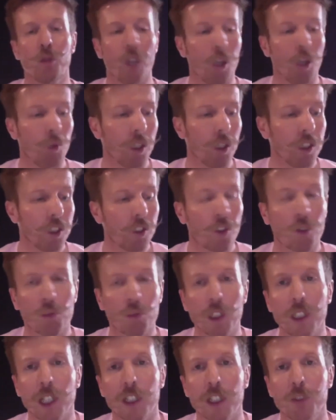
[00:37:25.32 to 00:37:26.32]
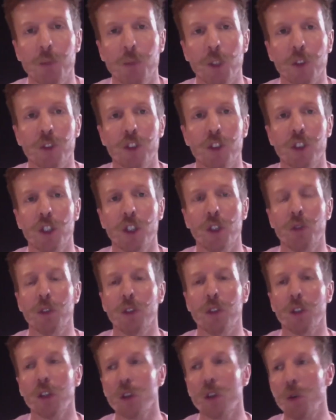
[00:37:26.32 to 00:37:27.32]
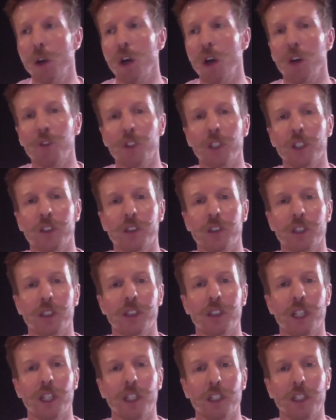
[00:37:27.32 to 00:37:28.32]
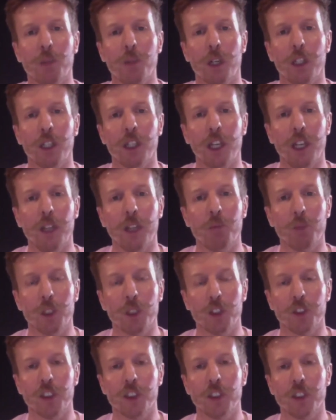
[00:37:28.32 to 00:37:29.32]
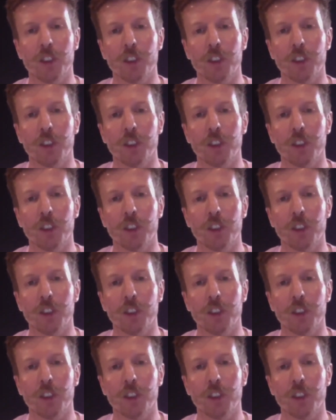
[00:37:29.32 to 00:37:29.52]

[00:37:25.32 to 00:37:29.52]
he's three next month. So quite often it's dictated by him, because he's,